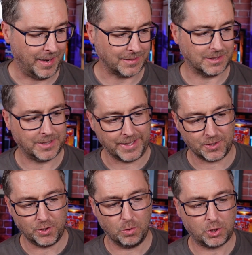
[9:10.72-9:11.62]
I say,
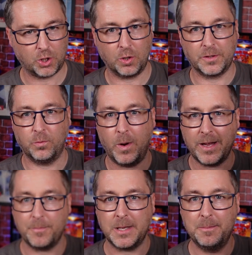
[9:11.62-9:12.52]
there's no sort of way
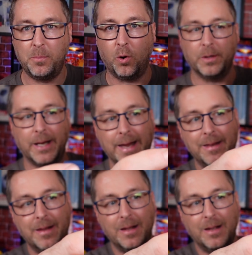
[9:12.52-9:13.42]
of me putting it in.
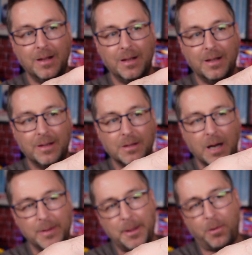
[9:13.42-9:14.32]
I
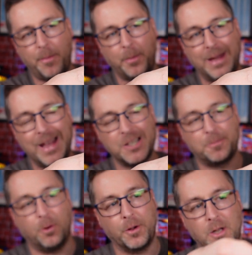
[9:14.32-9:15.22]
mean, there probably is,
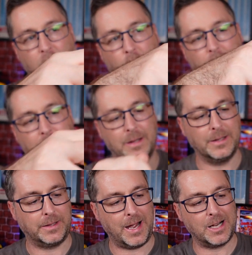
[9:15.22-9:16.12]
but you know,
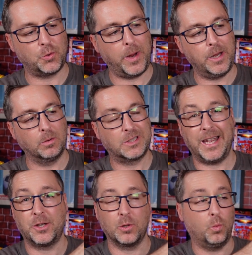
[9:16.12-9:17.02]
the Arduino
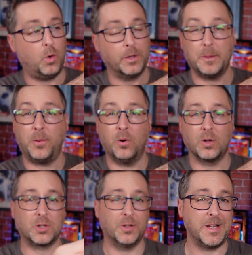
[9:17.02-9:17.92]
takes up one of the
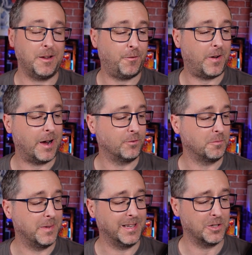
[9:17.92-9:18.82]
ports on the A500
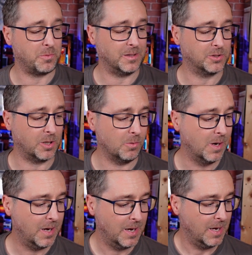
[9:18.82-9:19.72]
Mini as well, so
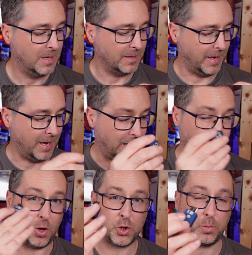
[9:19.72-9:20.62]
I've
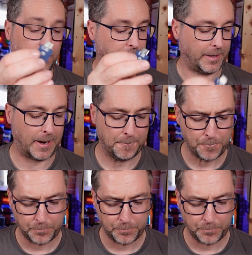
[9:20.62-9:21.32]
lost one for that.